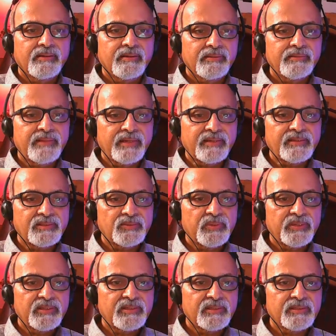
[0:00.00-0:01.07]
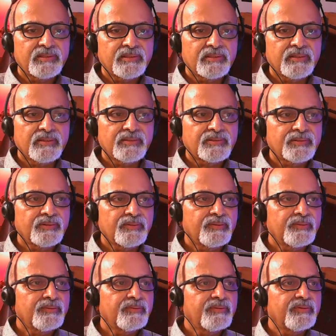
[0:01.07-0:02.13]
that is very critical.
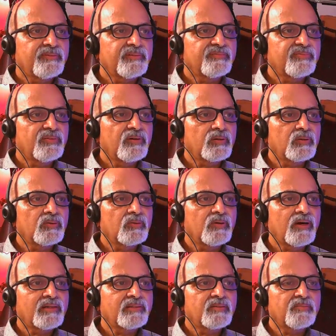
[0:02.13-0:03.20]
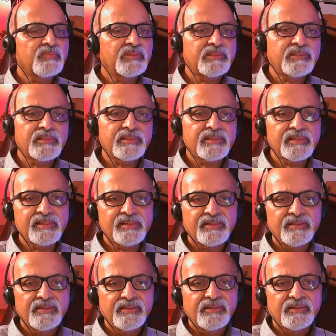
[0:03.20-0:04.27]
So if you follow other material,
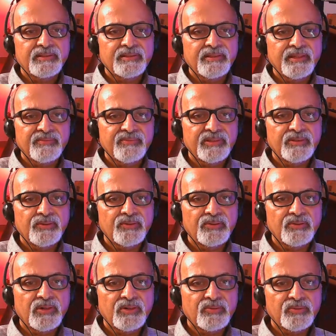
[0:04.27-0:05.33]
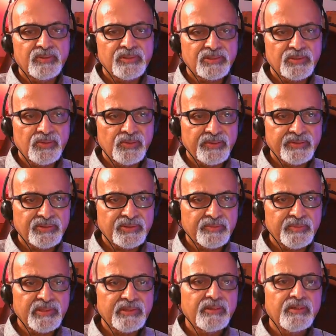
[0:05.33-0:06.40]
then we don't know how it is going to
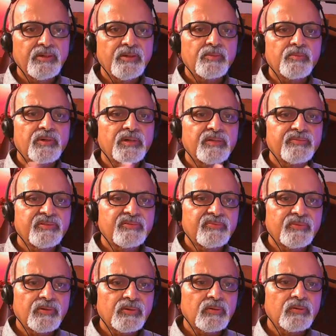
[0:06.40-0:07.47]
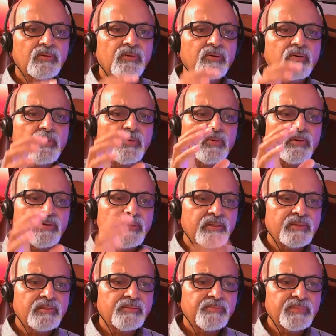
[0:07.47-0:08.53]
be. But if you follow
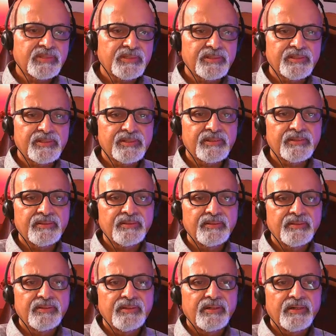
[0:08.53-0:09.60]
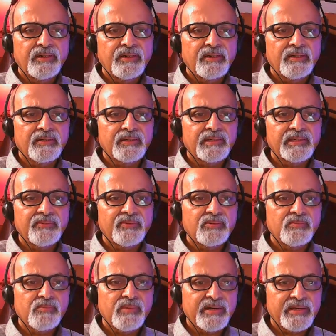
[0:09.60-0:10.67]
only the material
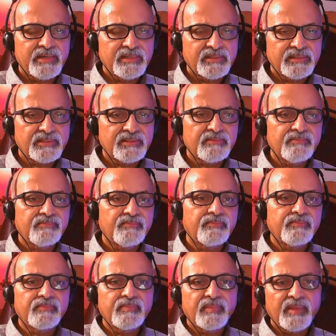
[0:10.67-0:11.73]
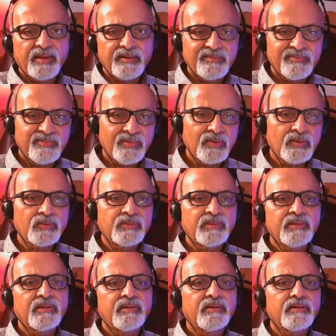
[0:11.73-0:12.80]
given by us, and you follow
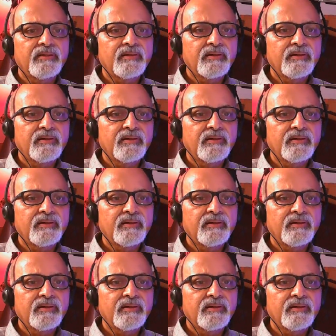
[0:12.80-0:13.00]
the